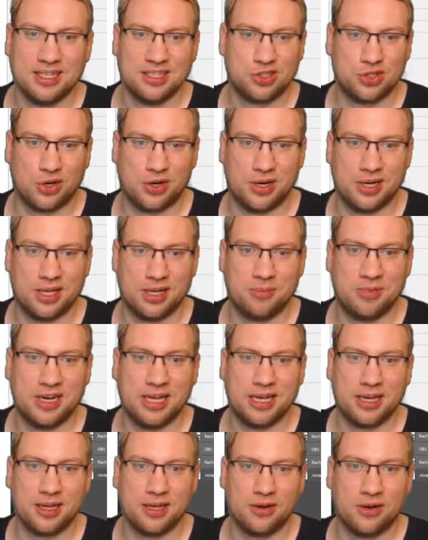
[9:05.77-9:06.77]
Sorry that I'm
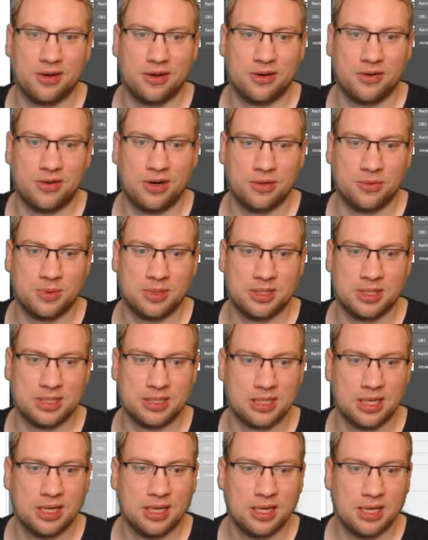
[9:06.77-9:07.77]
playing here around with
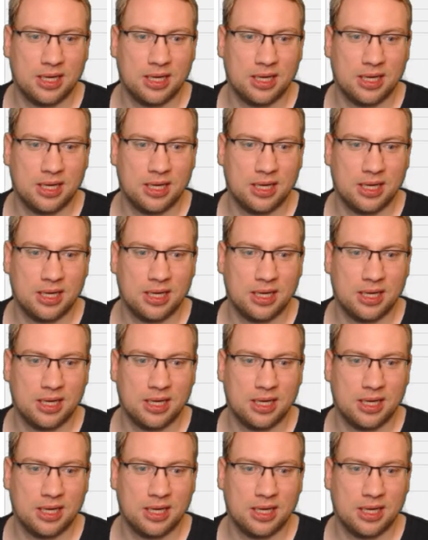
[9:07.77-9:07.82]
this.